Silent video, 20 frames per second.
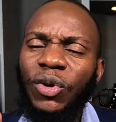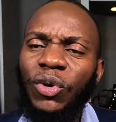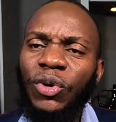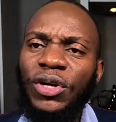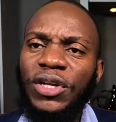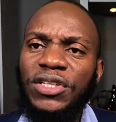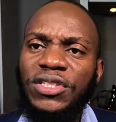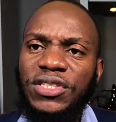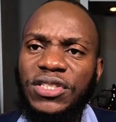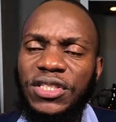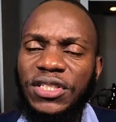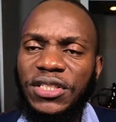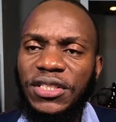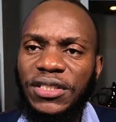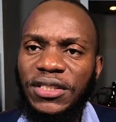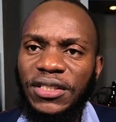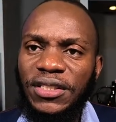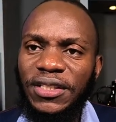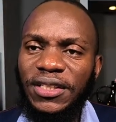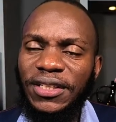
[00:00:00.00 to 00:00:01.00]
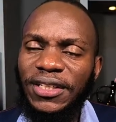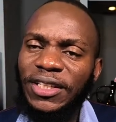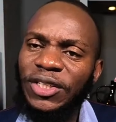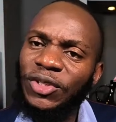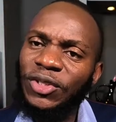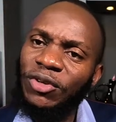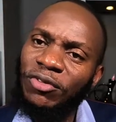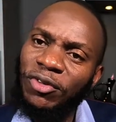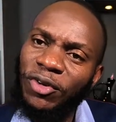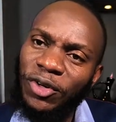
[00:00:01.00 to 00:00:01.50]
honesty in
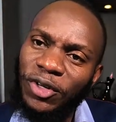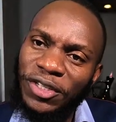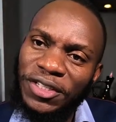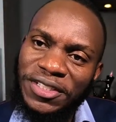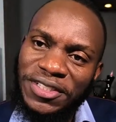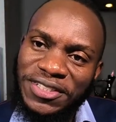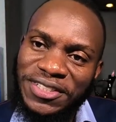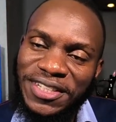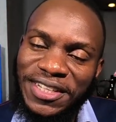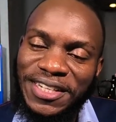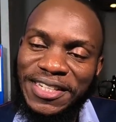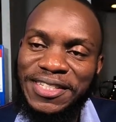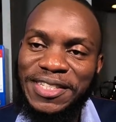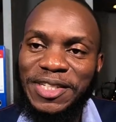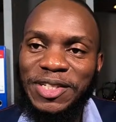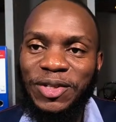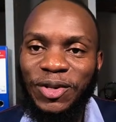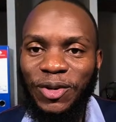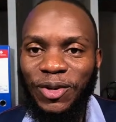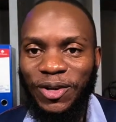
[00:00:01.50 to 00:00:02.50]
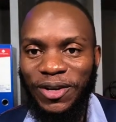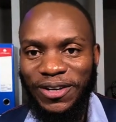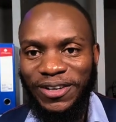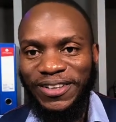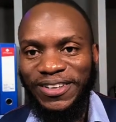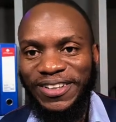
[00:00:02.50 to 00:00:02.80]
your voice tells it all.